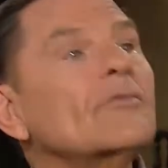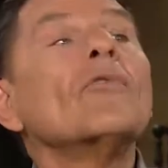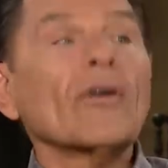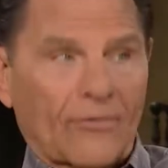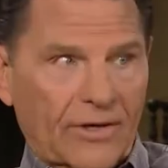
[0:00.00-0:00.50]

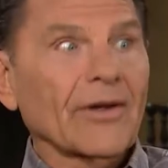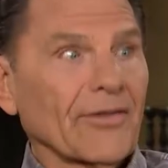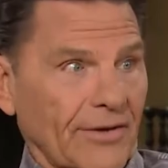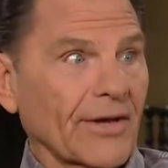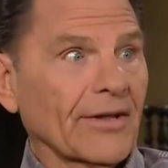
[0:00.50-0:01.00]
one way or
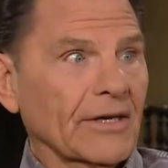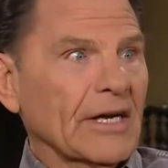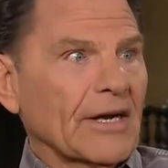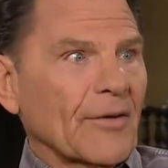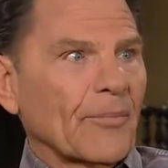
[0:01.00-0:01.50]
the other,
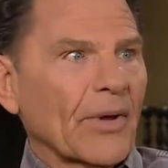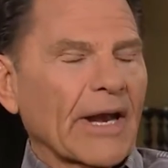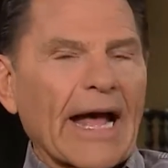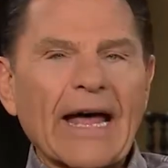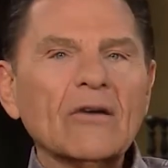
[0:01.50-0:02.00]

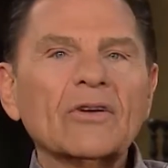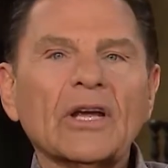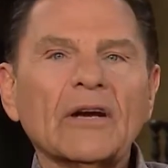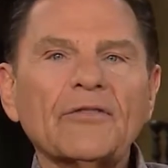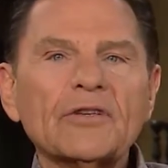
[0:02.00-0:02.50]
but I don't
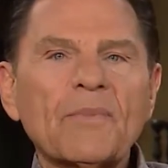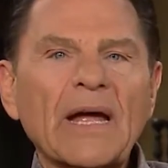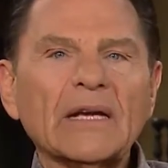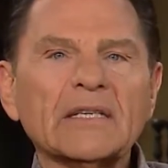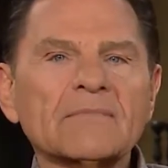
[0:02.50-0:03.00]
care if you
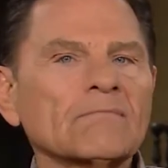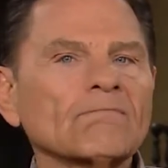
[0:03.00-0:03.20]
spanked him.